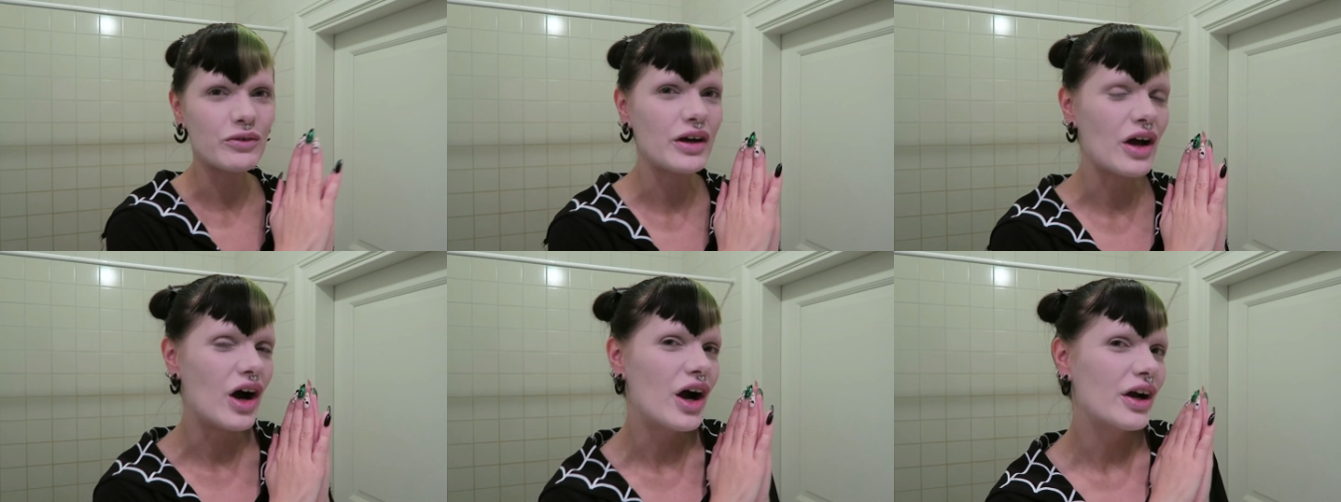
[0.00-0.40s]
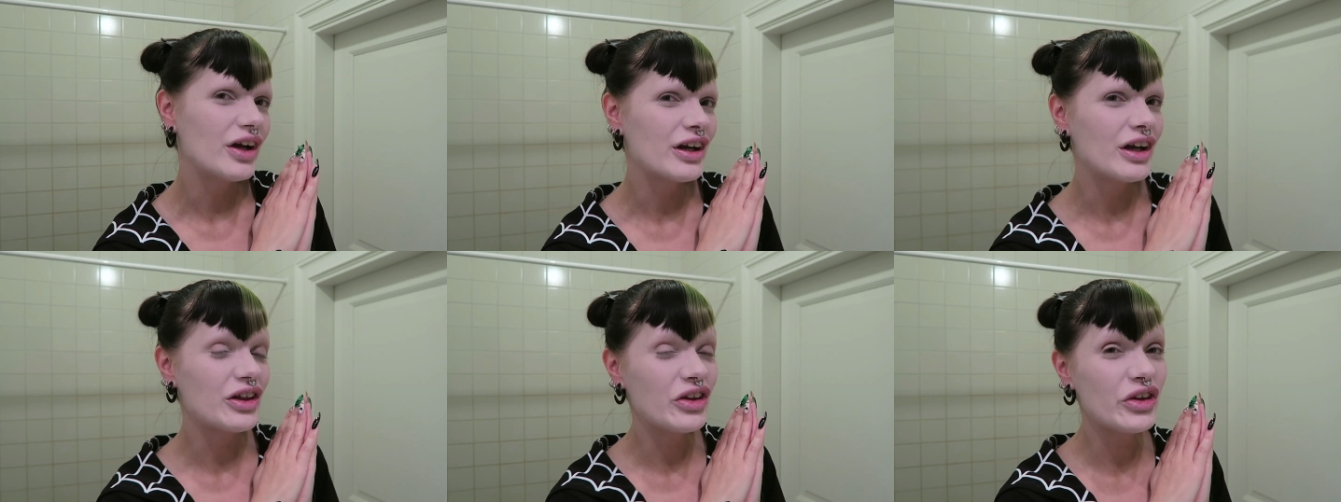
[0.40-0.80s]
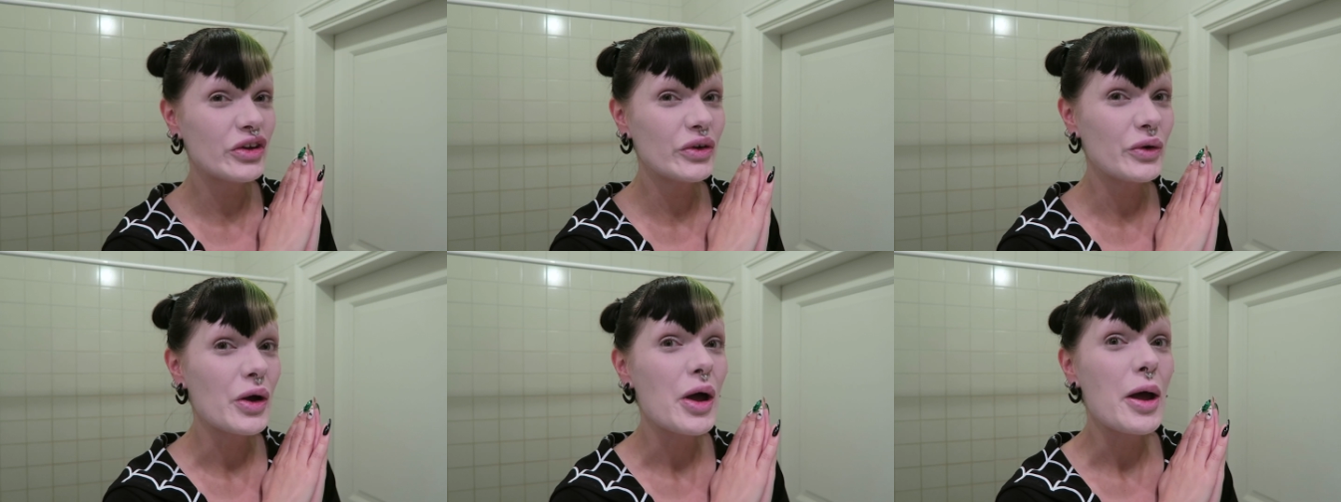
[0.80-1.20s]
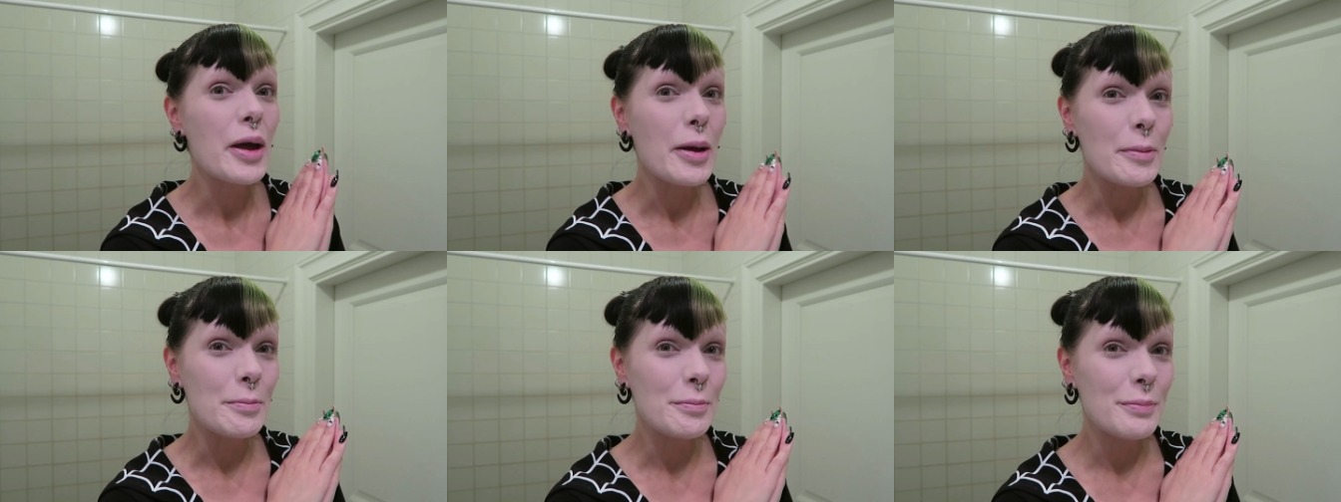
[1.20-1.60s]
We are gonna do
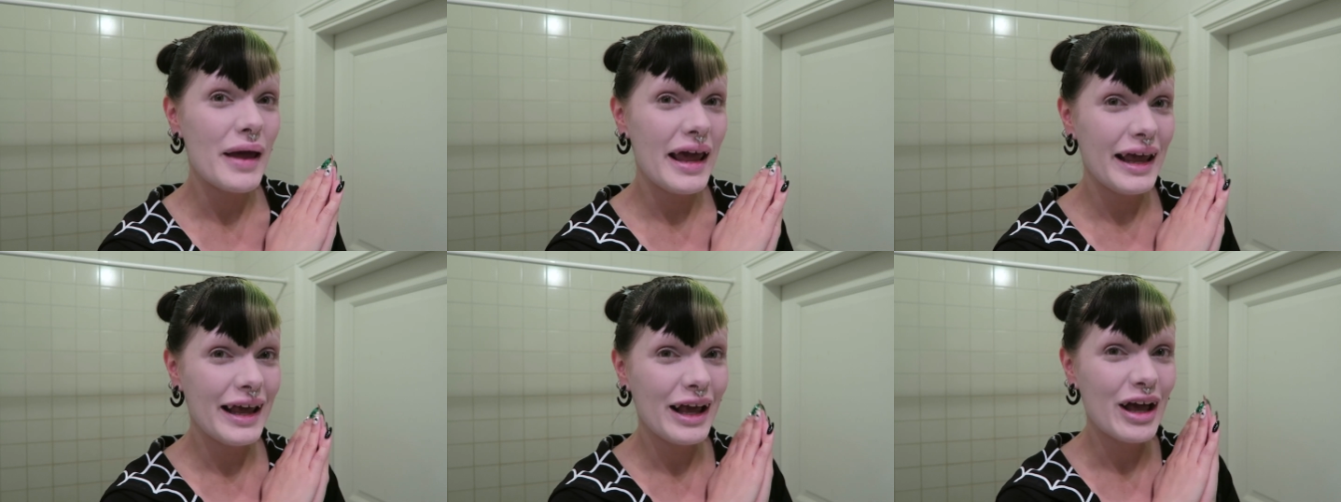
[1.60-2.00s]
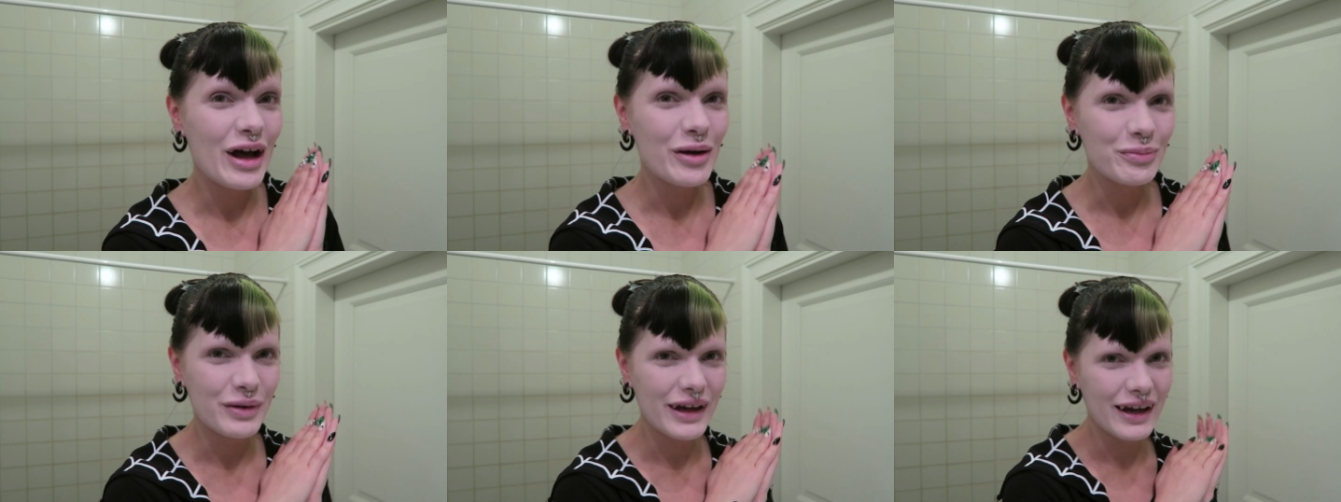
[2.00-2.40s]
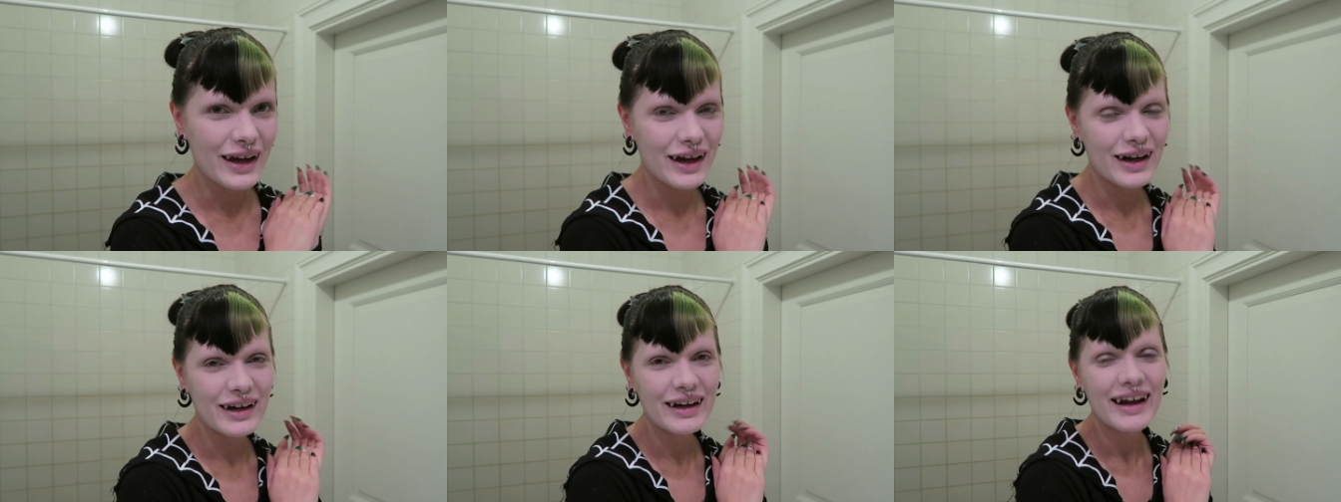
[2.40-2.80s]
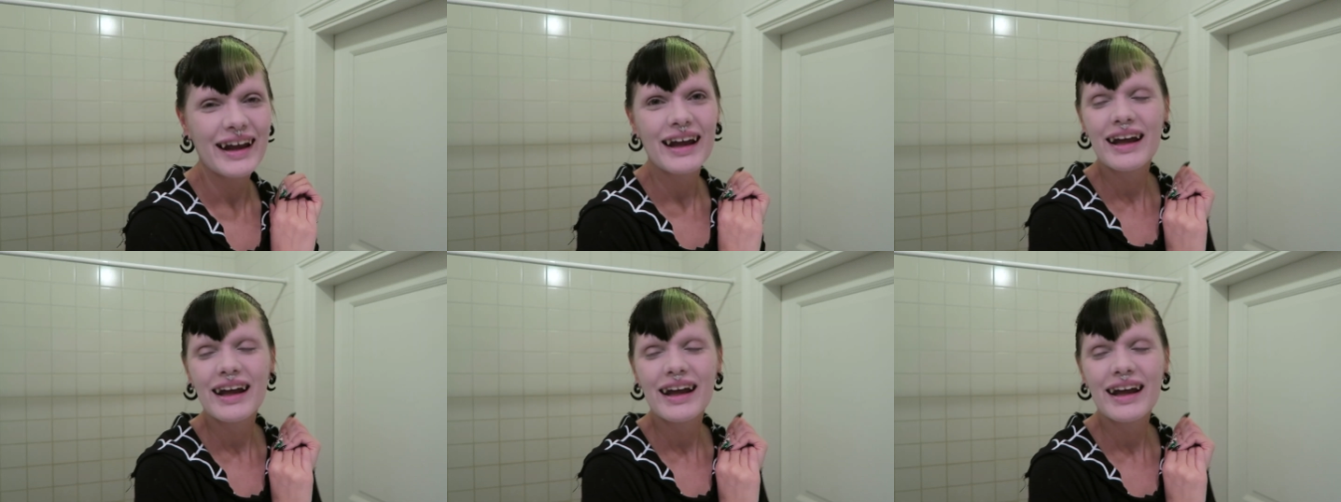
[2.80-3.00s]
makeup here,